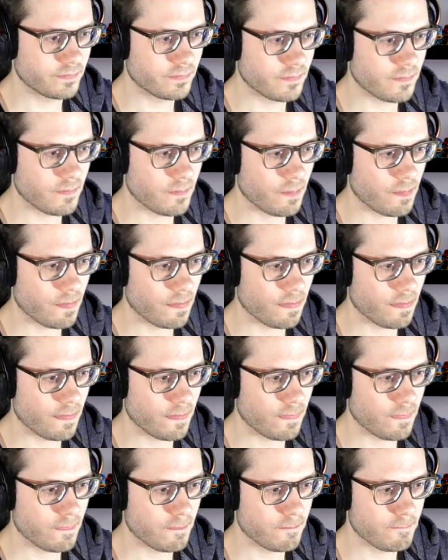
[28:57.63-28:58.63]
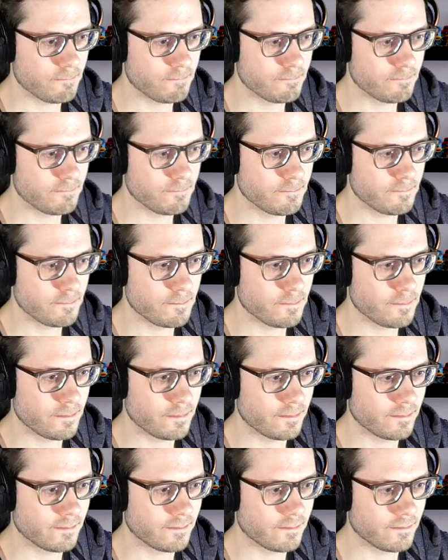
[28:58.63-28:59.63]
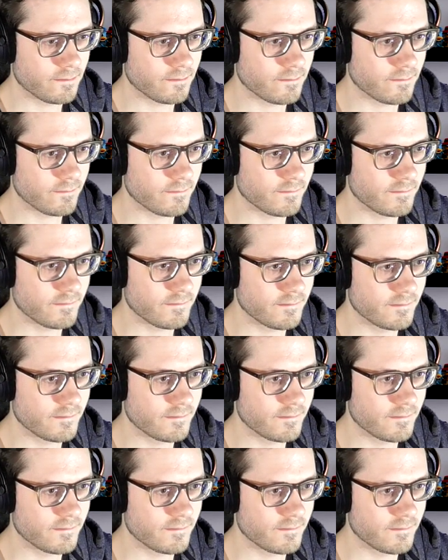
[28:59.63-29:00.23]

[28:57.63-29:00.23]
[no speech]